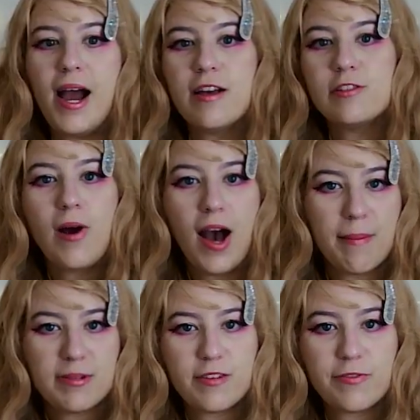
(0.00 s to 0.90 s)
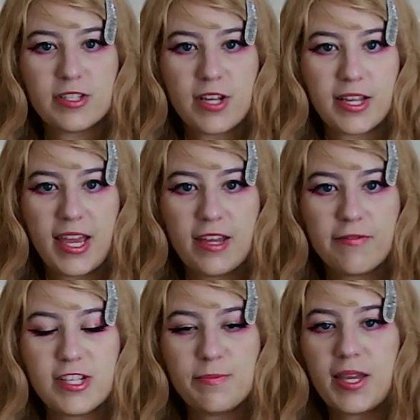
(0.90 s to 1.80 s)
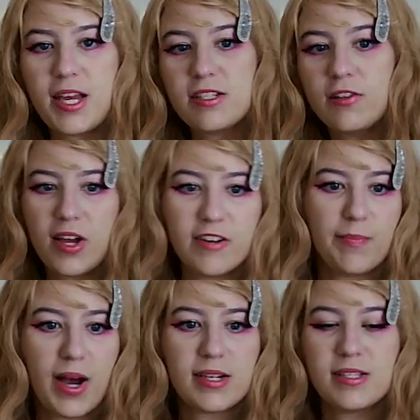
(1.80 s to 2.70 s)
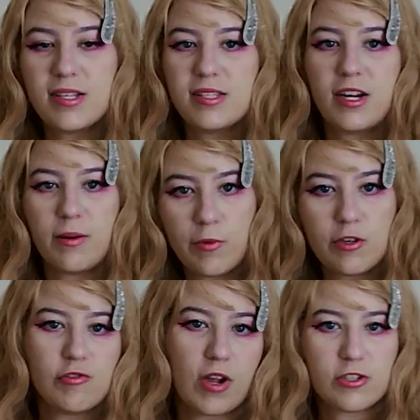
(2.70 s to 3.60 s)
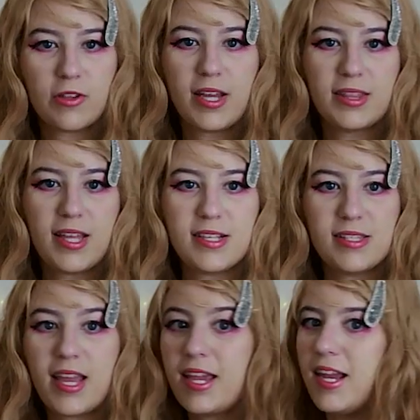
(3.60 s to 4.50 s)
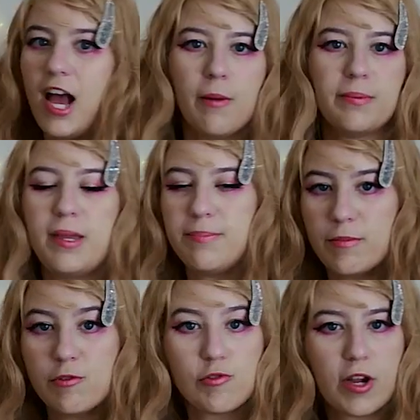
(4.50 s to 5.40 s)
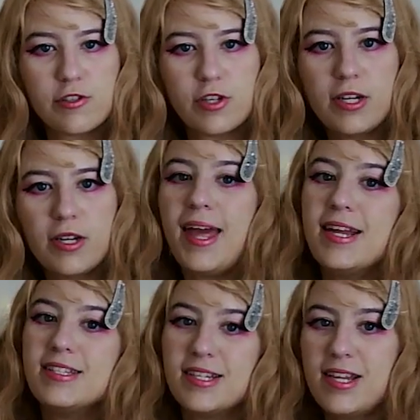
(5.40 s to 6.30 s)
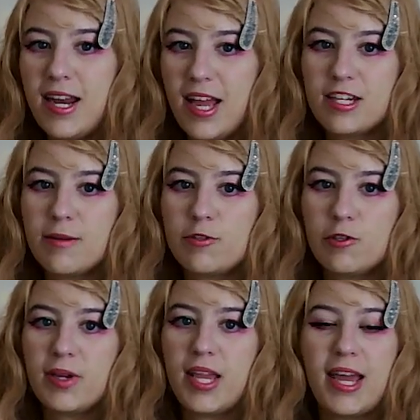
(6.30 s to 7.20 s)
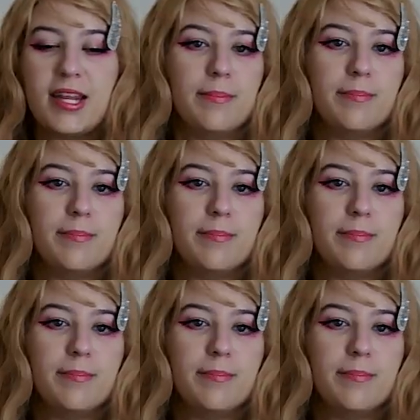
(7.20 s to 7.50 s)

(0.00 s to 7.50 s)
I also opted for duck canvas because a lot of bodices that are more structured like this, it can help keep them structured, and I did not end up doing any